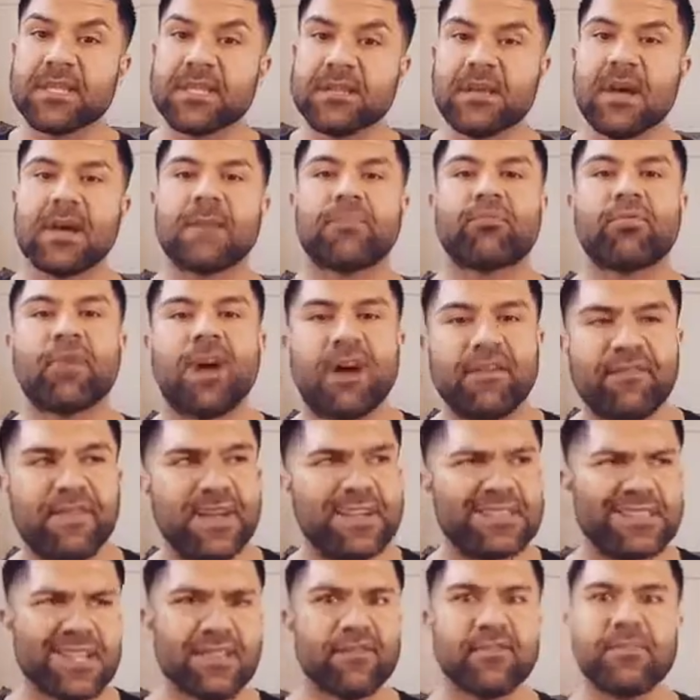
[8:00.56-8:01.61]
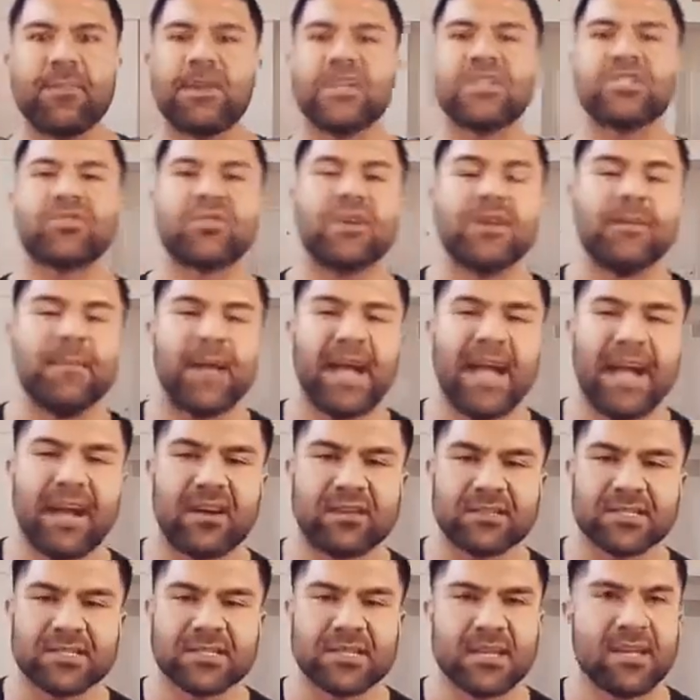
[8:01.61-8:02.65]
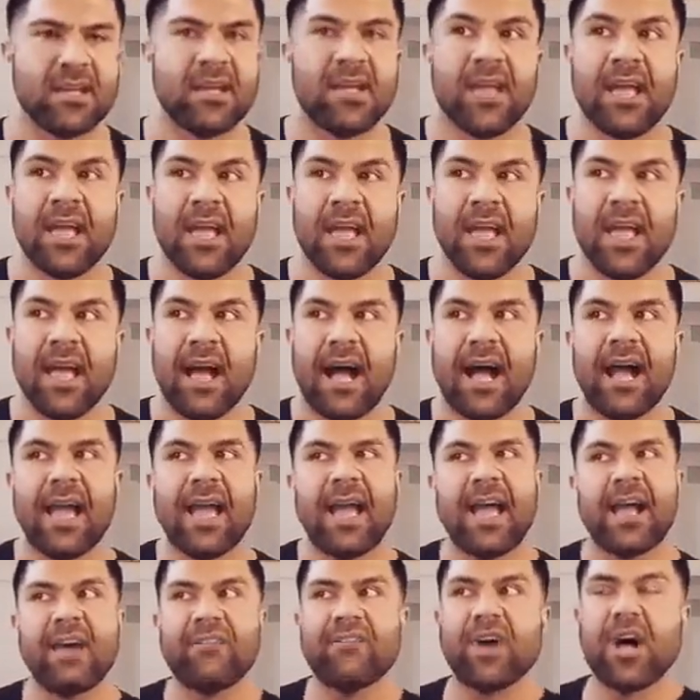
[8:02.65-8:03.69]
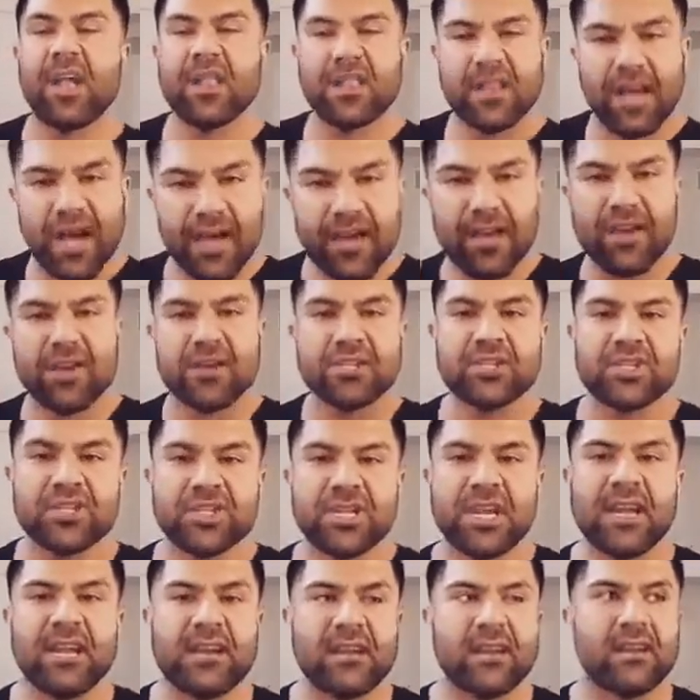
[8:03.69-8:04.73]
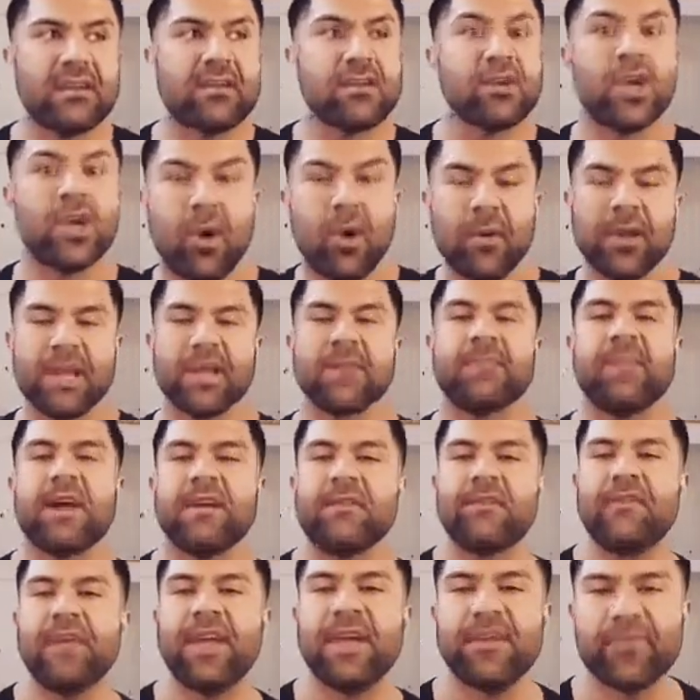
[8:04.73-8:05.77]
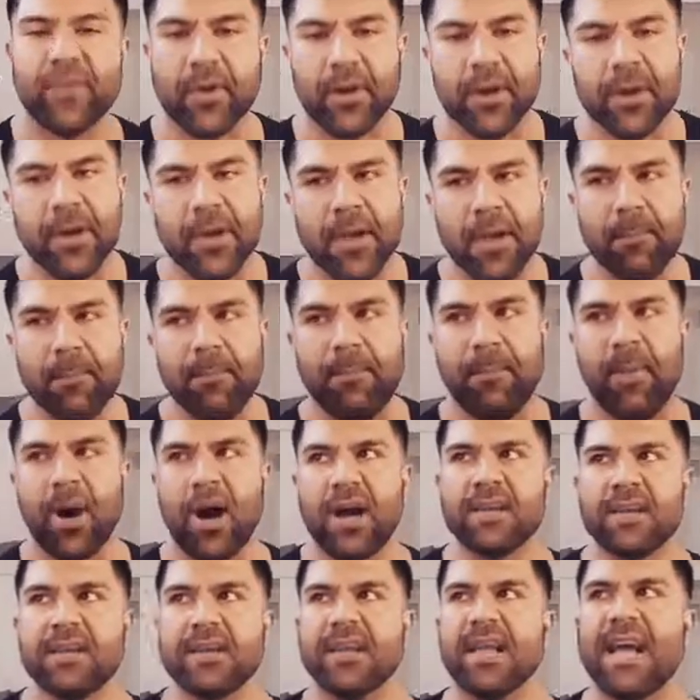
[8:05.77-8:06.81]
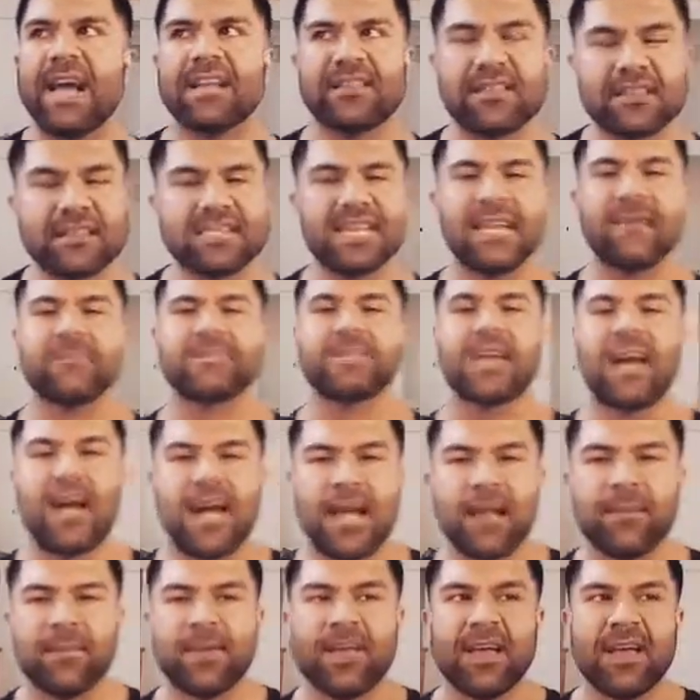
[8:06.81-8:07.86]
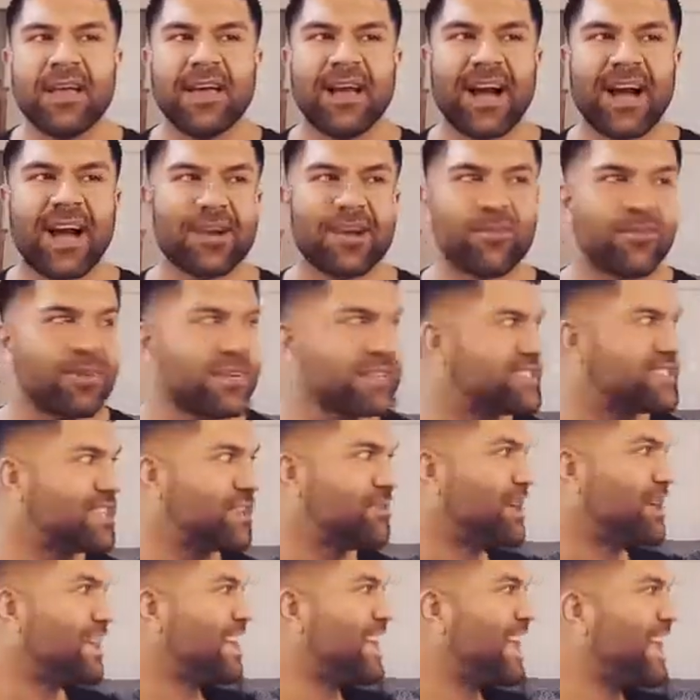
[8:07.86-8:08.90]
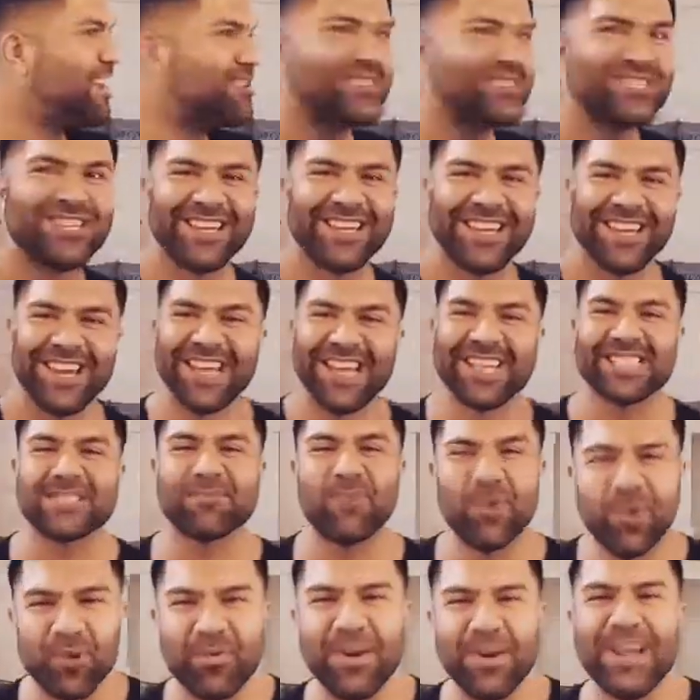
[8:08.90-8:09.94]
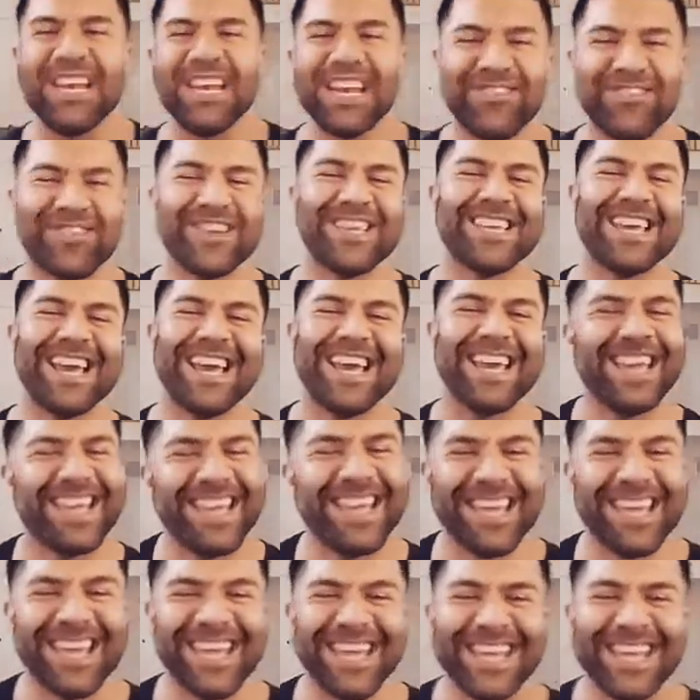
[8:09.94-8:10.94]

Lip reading: a lot of profits. I live in my dream house. I have a lot of good shit going in my favor. But at the same time, I don't want to sit on my couch and smoke weed every day.